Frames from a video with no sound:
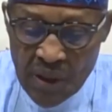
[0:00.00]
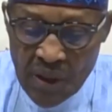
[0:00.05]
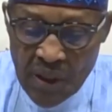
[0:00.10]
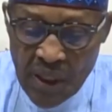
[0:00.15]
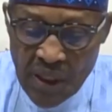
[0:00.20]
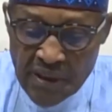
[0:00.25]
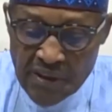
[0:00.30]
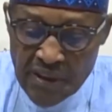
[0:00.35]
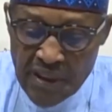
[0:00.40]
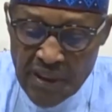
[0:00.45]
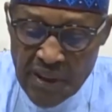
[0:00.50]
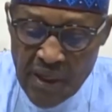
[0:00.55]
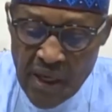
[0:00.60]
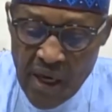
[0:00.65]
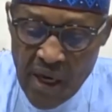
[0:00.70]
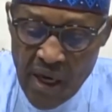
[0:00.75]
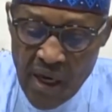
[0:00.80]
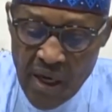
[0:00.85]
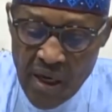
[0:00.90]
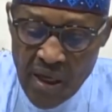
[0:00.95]

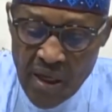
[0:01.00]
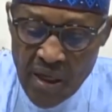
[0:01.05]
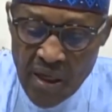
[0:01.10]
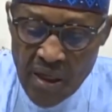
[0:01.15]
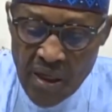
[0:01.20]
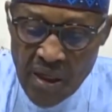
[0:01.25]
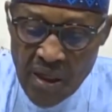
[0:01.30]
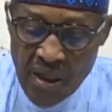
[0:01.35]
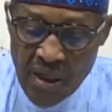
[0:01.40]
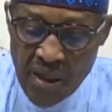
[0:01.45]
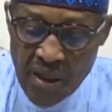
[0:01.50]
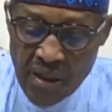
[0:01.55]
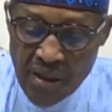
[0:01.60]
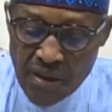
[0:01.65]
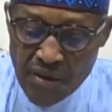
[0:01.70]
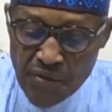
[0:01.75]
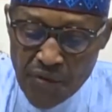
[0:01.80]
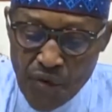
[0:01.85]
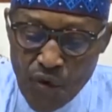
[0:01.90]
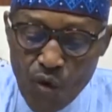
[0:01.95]
Nigeria
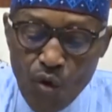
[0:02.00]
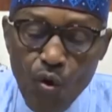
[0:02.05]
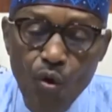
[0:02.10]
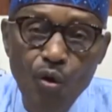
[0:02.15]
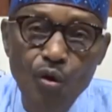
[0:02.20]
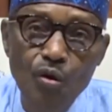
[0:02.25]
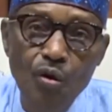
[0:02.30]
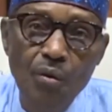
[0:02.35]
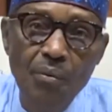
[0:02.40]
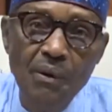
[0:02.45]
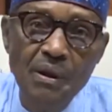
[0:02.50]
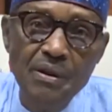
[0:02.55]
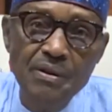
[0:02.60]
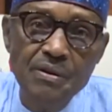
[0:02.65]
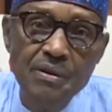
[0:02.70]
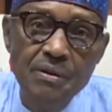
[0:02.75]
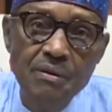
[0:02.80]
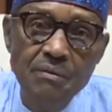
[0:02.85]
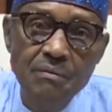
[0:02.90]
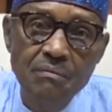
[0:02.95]
is for all of
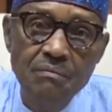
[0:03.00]
us.